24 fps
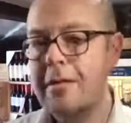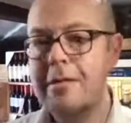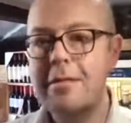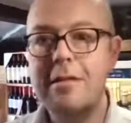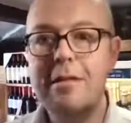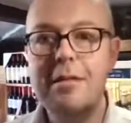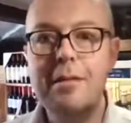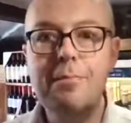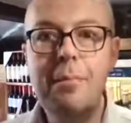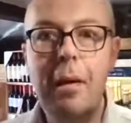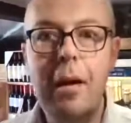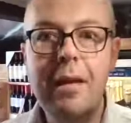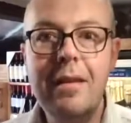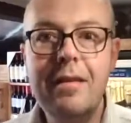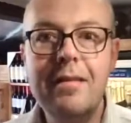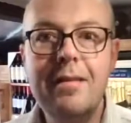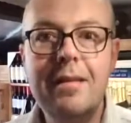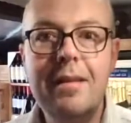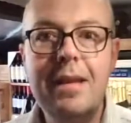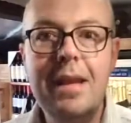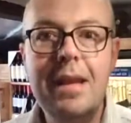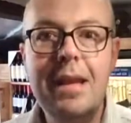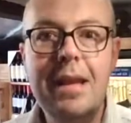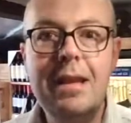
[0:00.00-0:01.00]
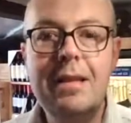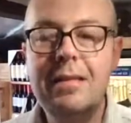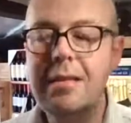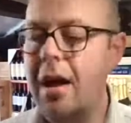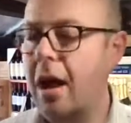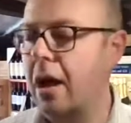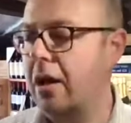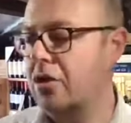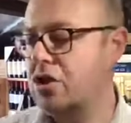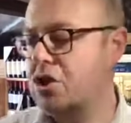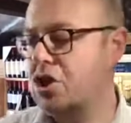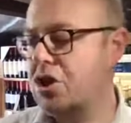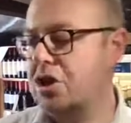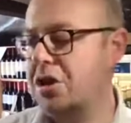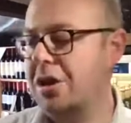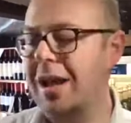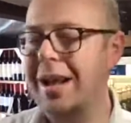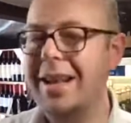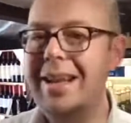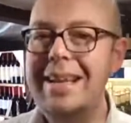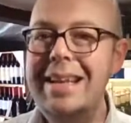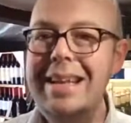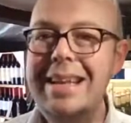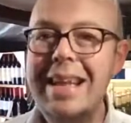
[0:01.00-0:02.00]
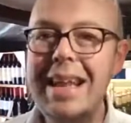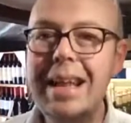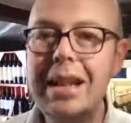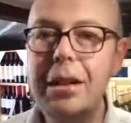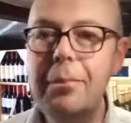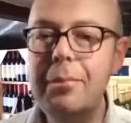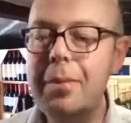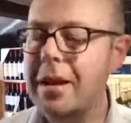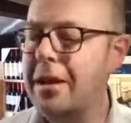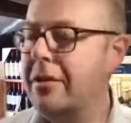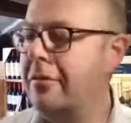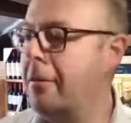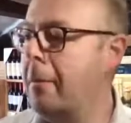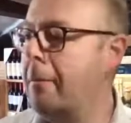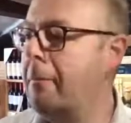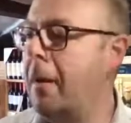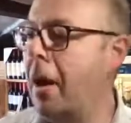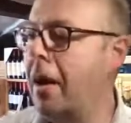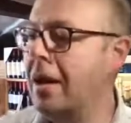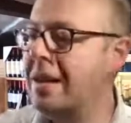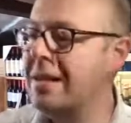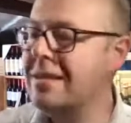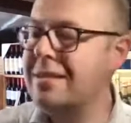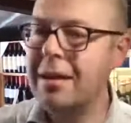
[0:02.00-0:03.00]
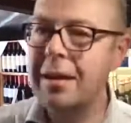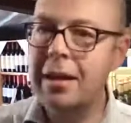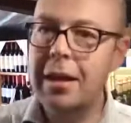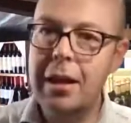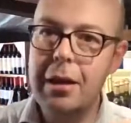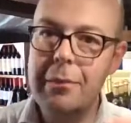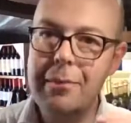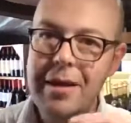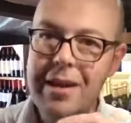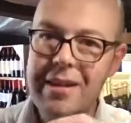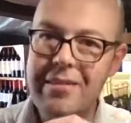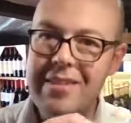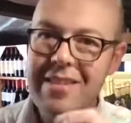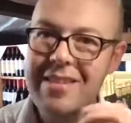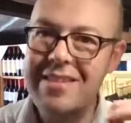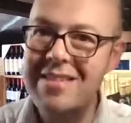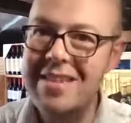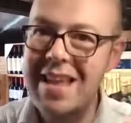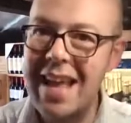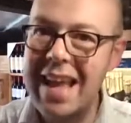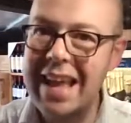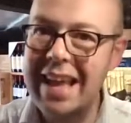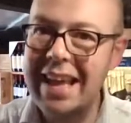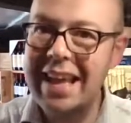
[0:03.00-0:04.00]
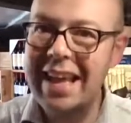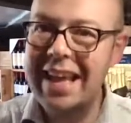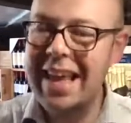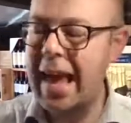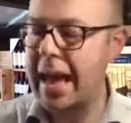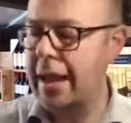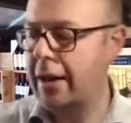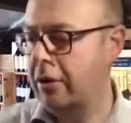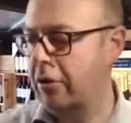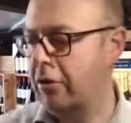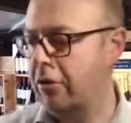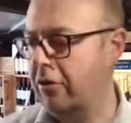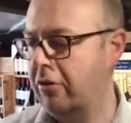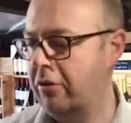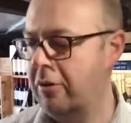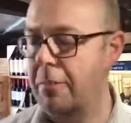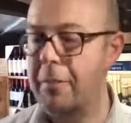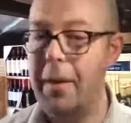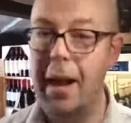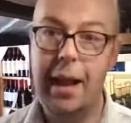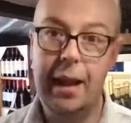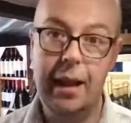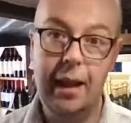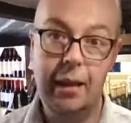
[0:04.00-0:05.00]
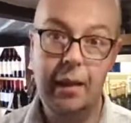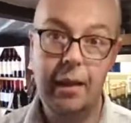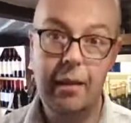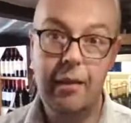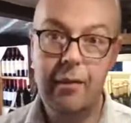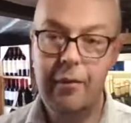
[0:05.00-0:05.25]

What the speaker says: spicy touch. A little bit of a bite, a little bit of a zing again across the palate.